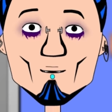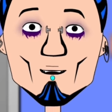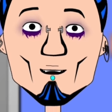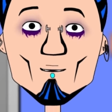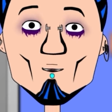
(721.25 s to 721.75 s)

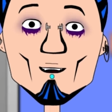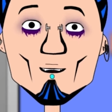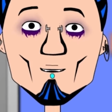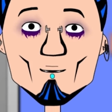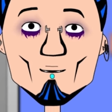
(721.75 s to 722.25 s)
Death
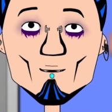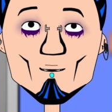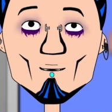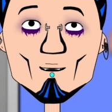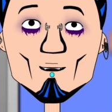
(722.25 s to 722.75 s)
Child,
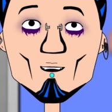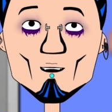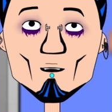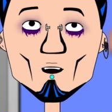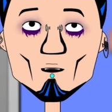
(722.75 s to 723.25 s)
there
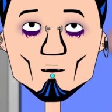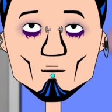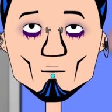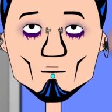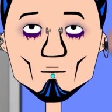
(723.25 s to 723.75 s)
you go.
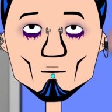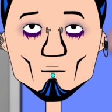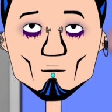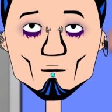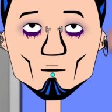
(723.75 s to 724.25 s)

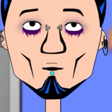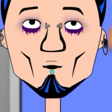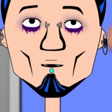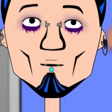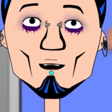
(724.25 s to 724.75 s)

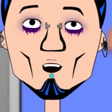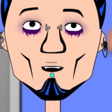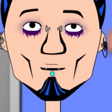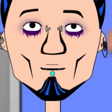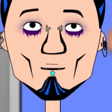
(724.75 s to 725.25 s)
You have
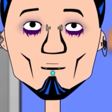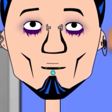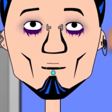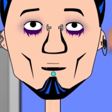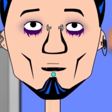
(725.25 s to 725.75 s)
now
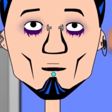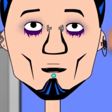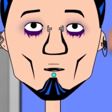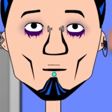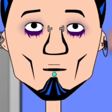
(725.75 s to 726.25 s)

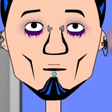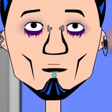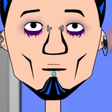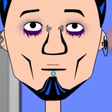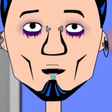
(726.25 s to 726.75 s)
learned all
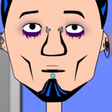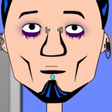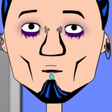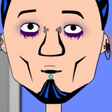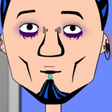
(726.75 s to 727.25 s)
you want
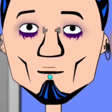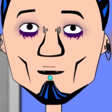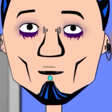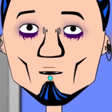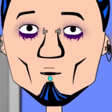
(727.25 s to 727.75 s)
to know
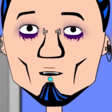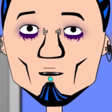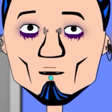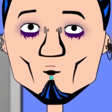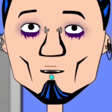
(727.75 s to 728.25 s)
about
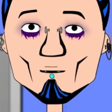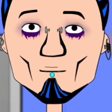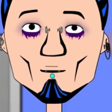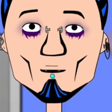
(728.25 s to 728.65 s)
drinking your own